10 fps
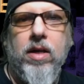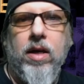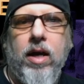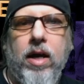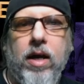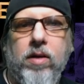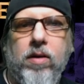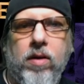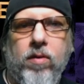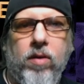And
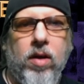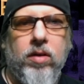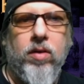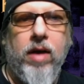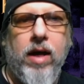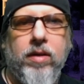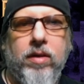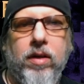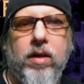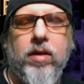what also adds
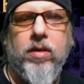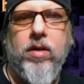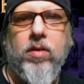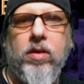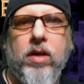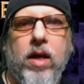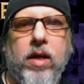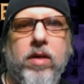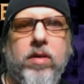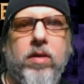to this, too, you got to
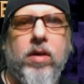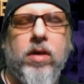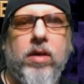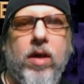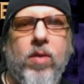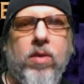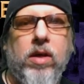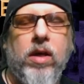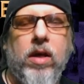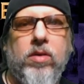consider, is that
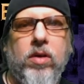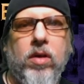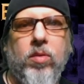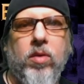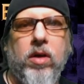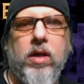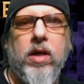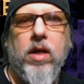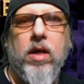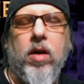when children
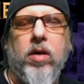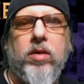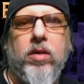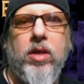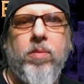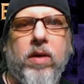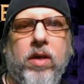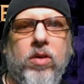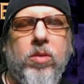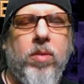are sleeping,
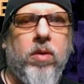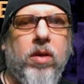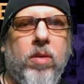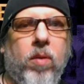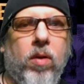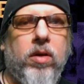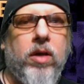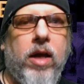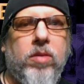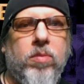do you remember the
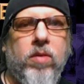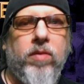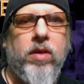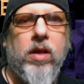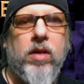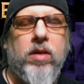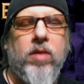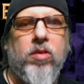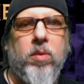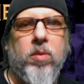Poltergeist movie that
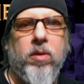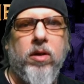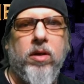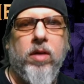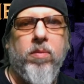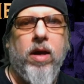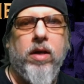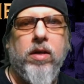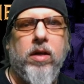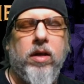Steven Spielberg did back
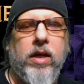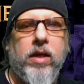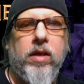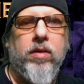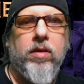in the 80s?